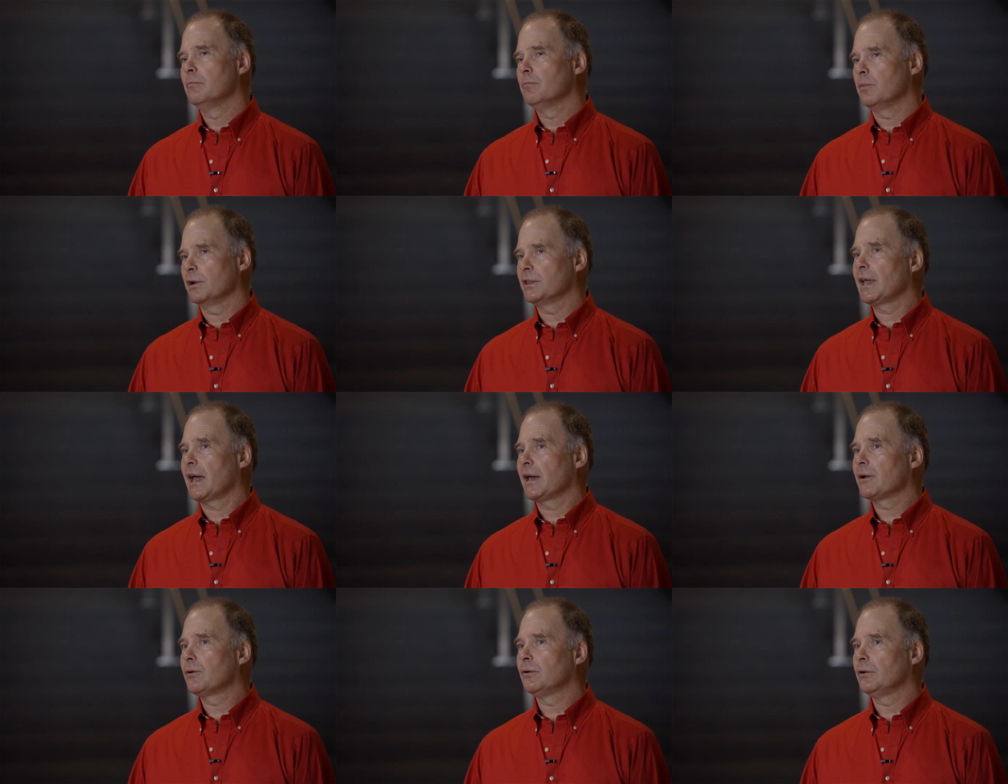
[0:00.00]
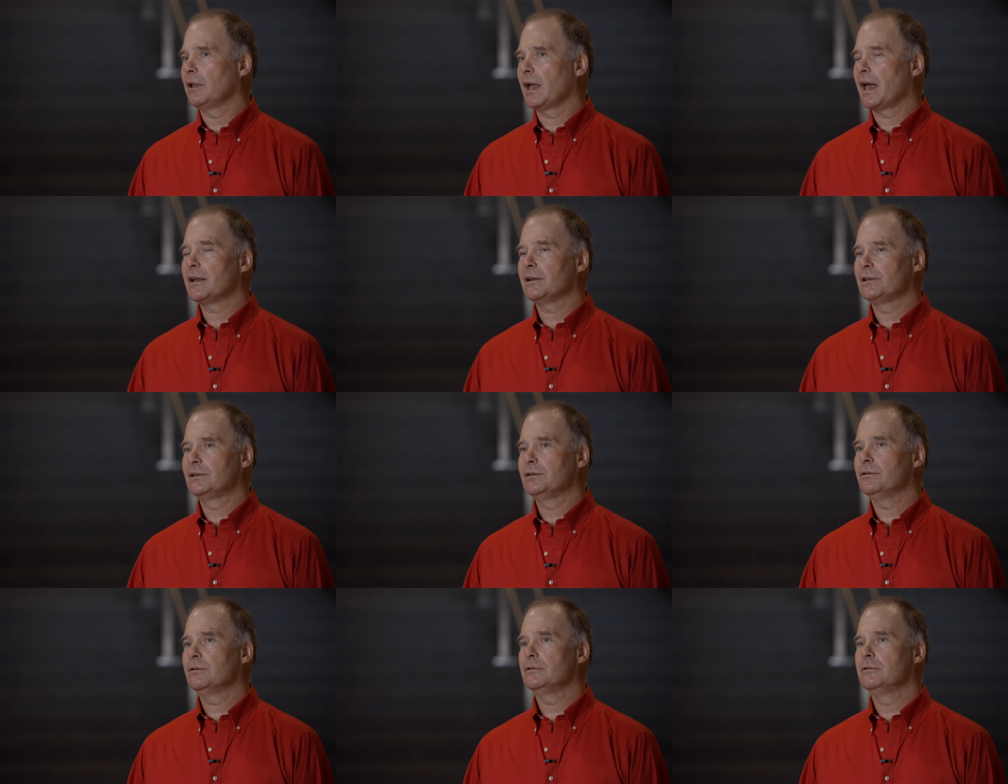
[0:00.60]
But that whole
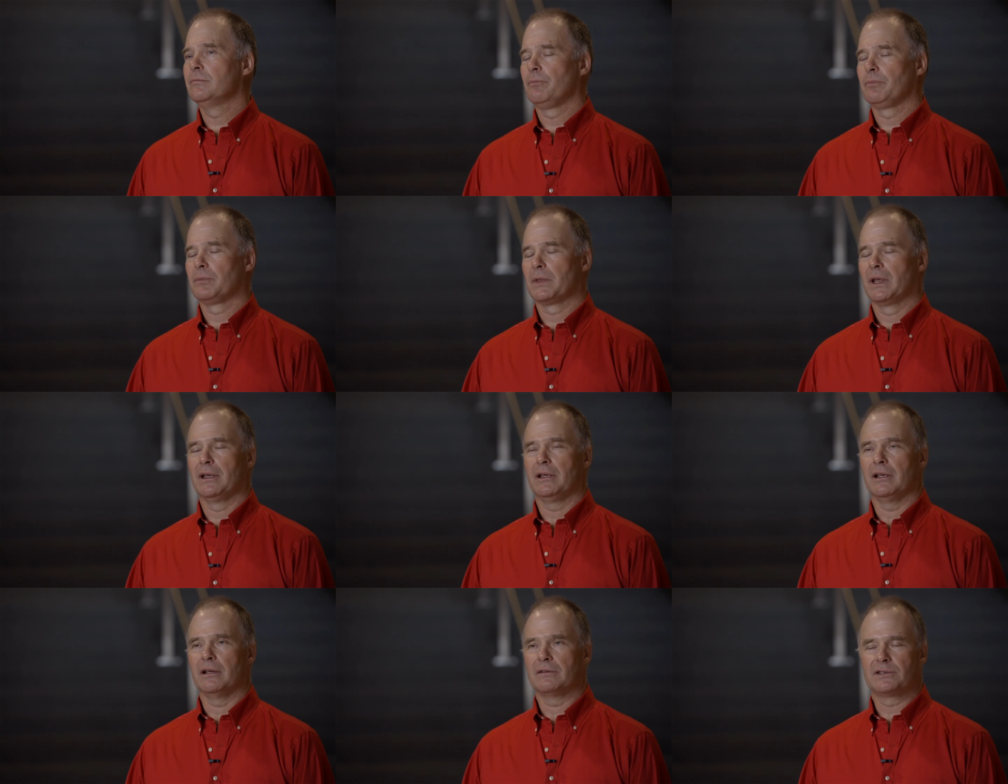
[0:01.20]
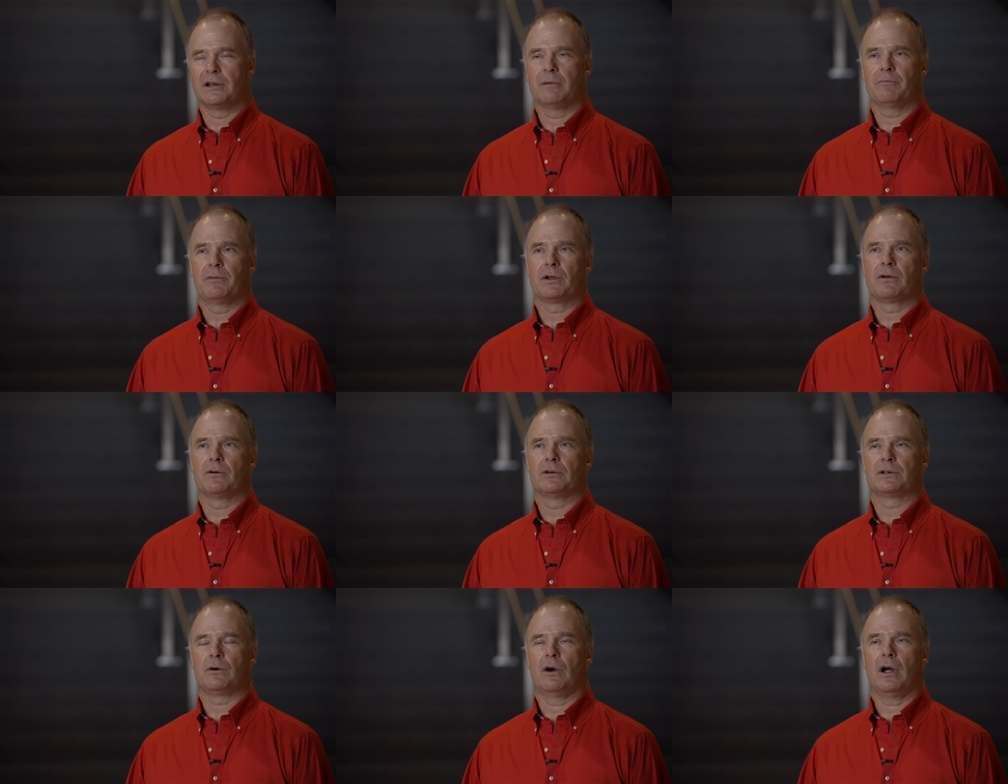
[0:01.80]
attitude, if something
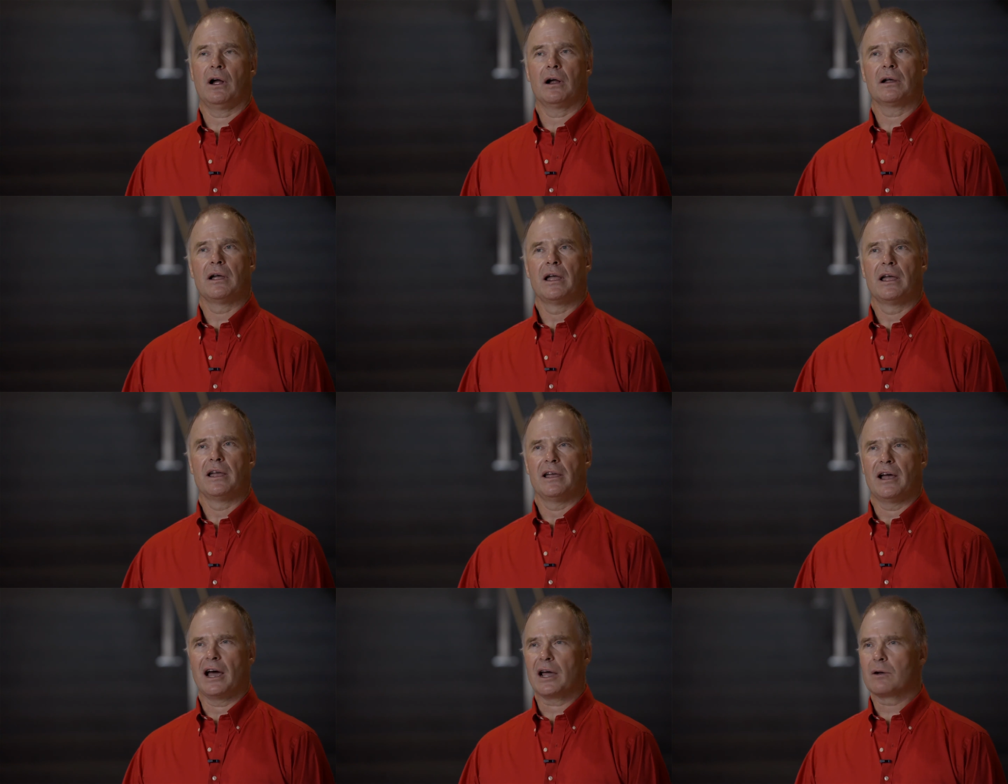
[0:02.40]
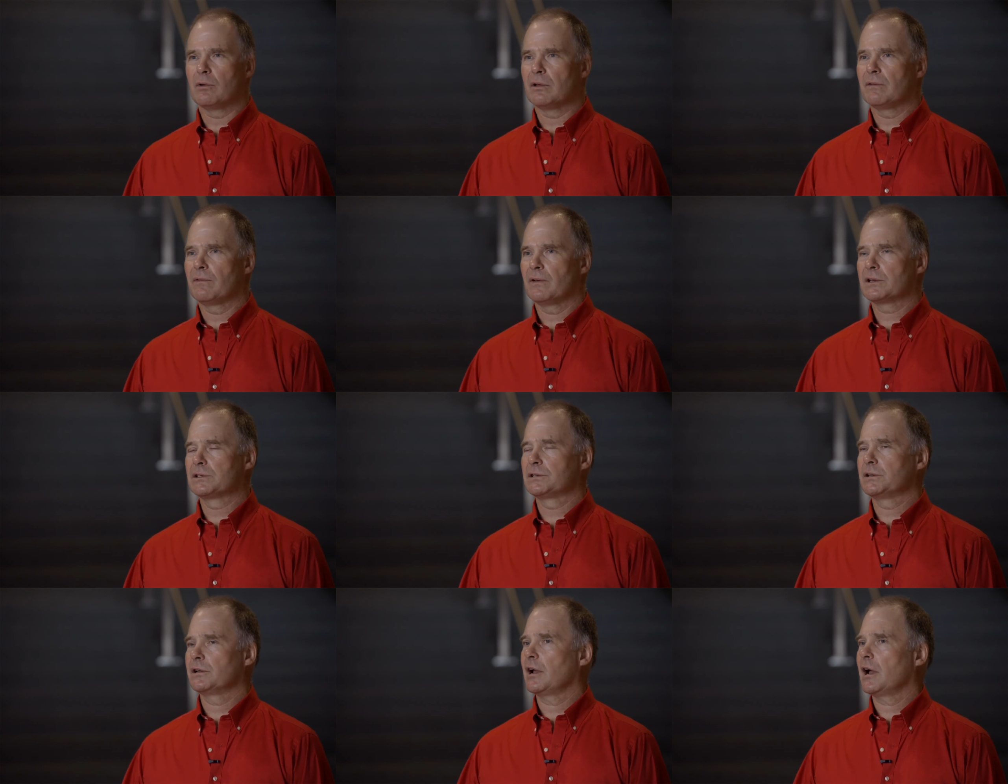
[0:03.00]
goes wrong, how do we
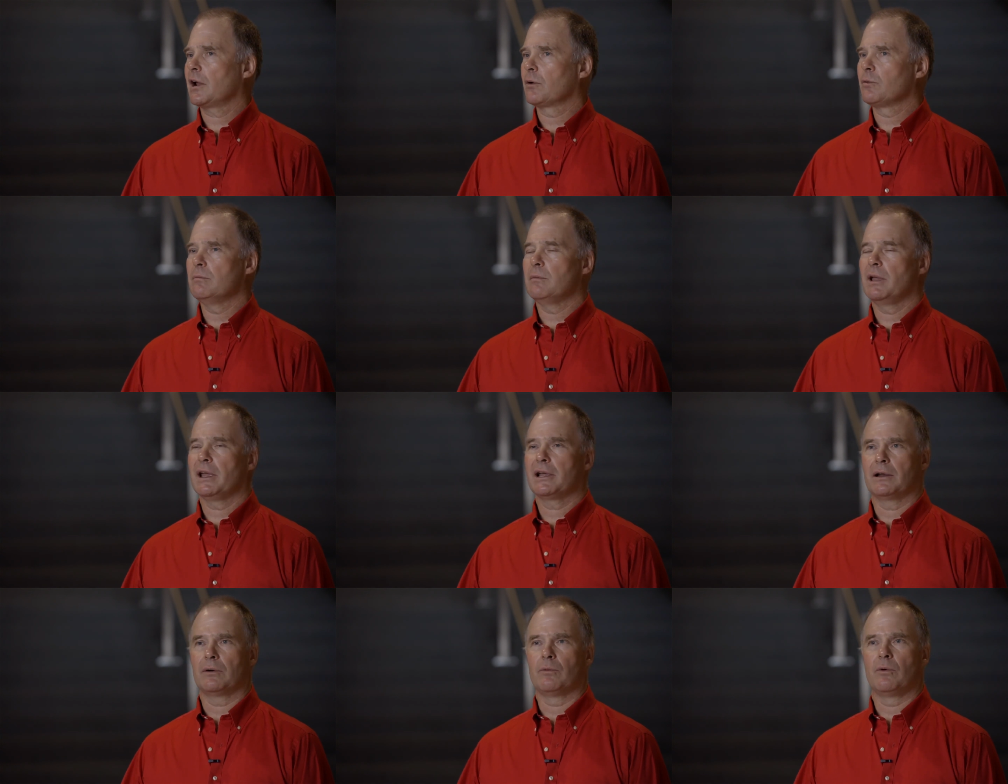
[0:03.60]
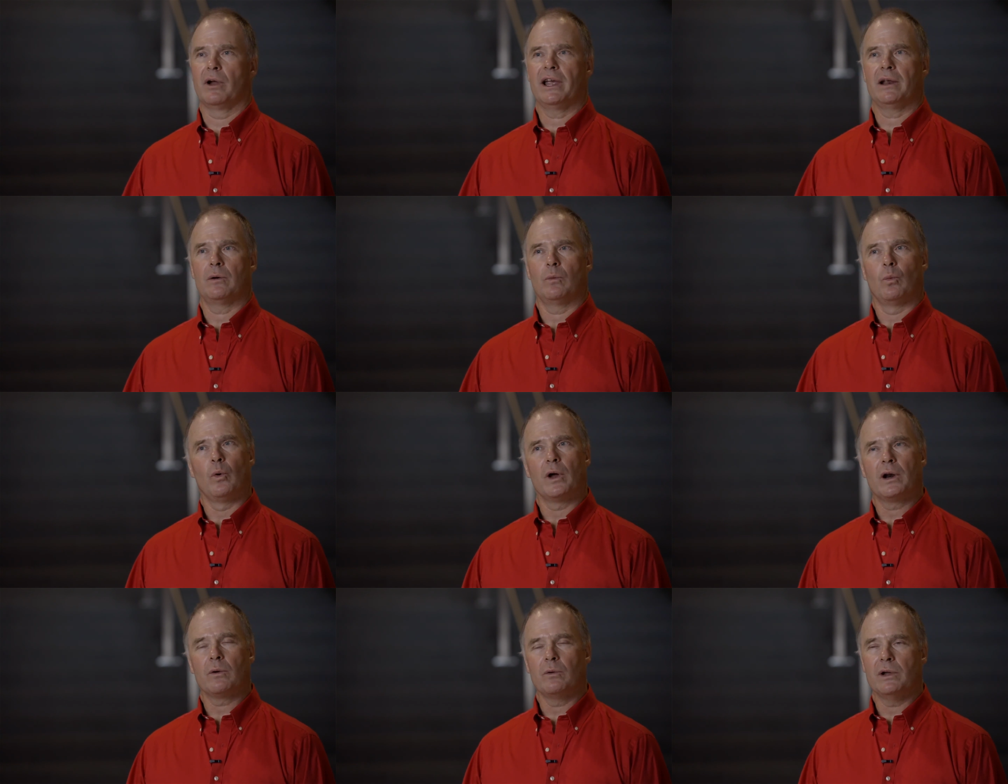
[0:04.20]
fix it? How do we make it right?
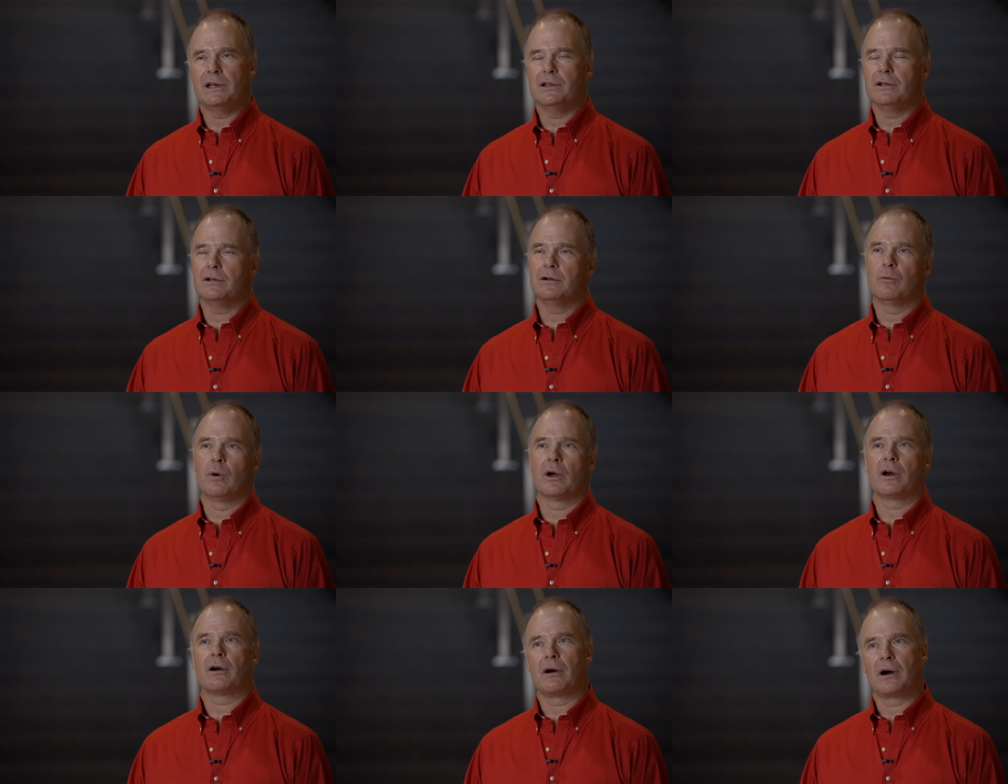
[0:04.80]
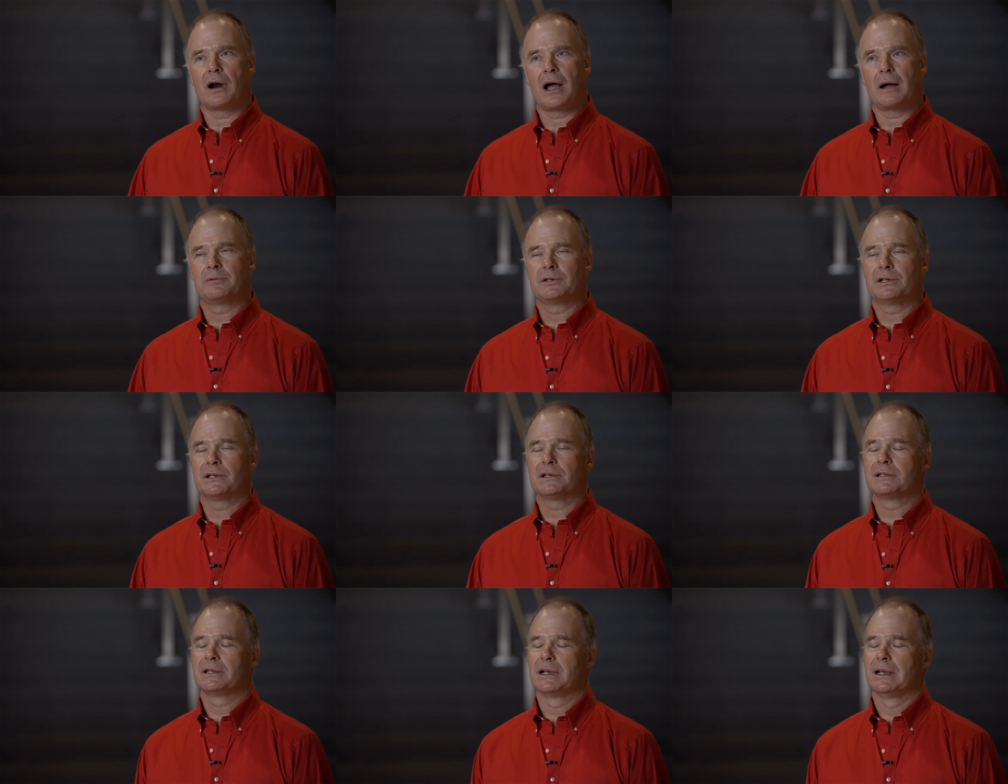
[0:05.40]
What do we do? What are our
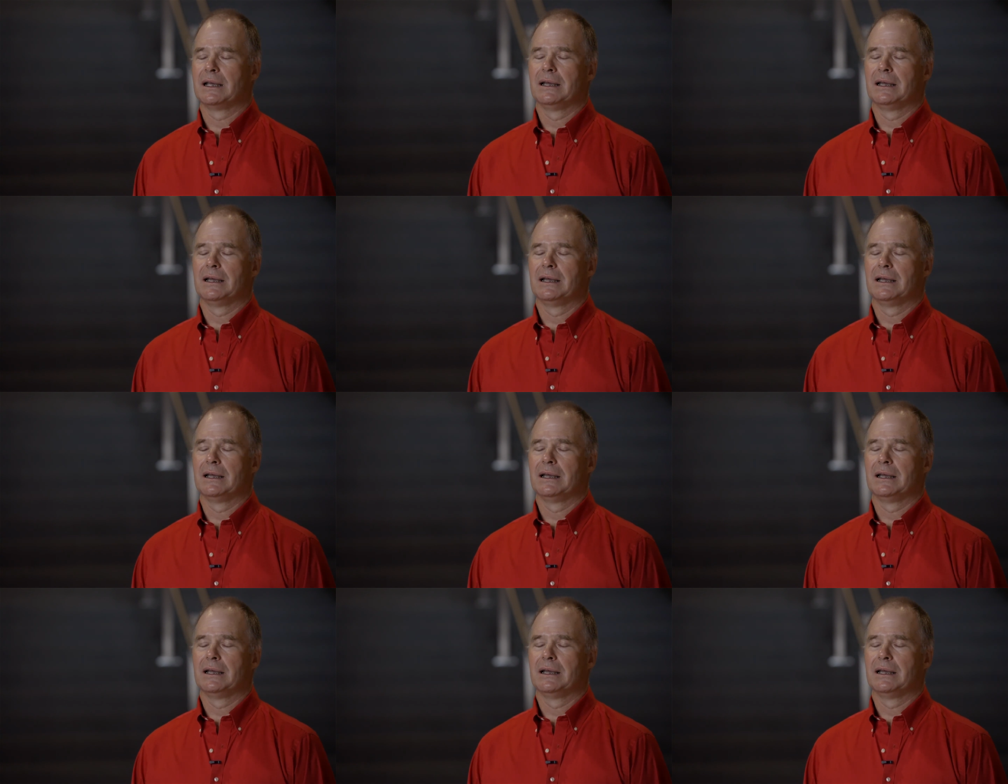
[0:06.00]
options?